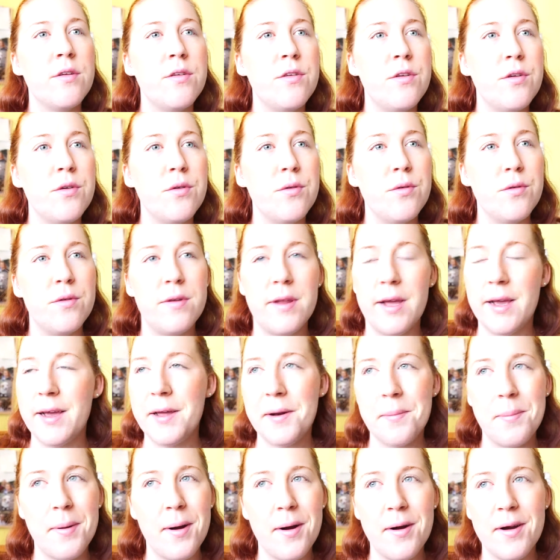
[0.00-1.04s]
to take it
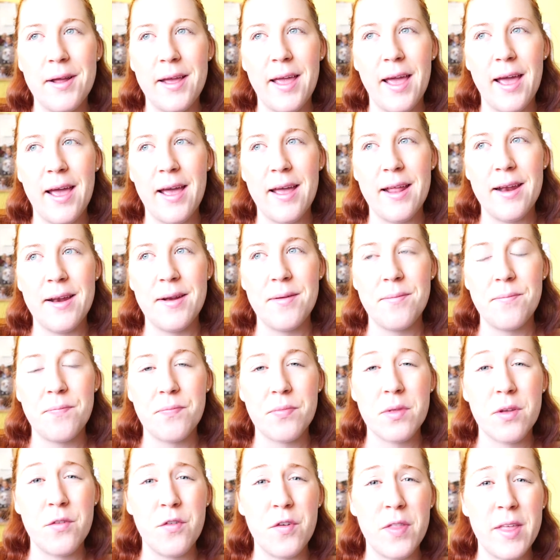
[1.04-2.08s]
apart again
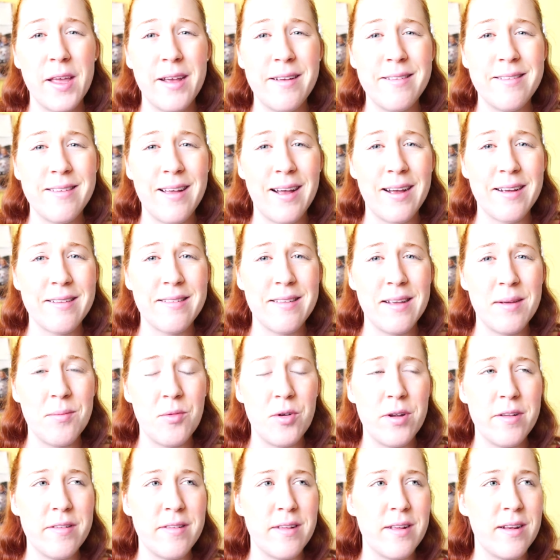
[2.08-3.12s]
for the exact same
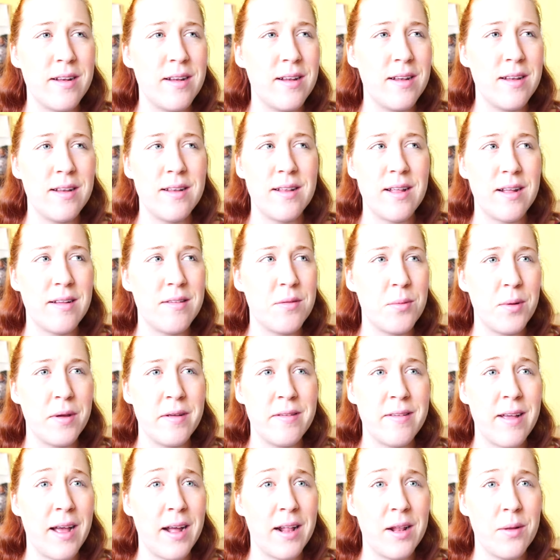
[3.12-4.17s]
reason. That's
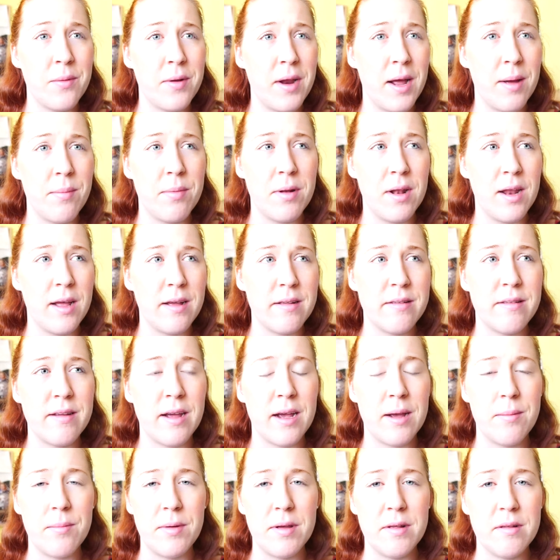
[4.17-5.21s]
exactly what happened last
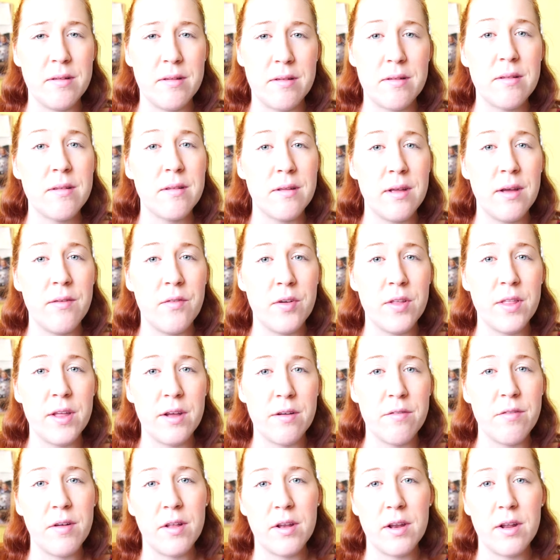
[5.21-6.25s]
time, is
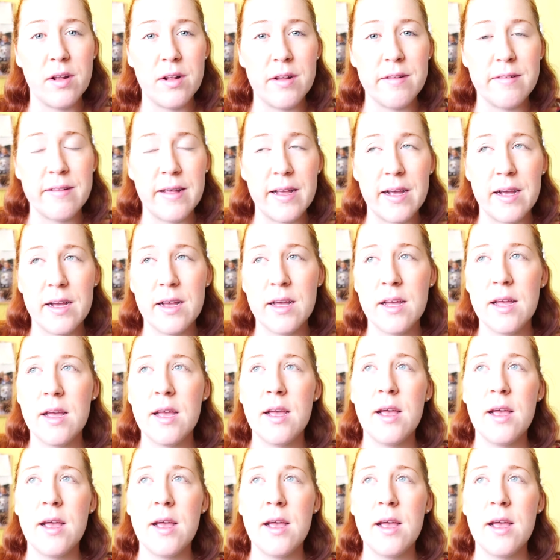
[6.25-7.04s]
everything fell down the sink.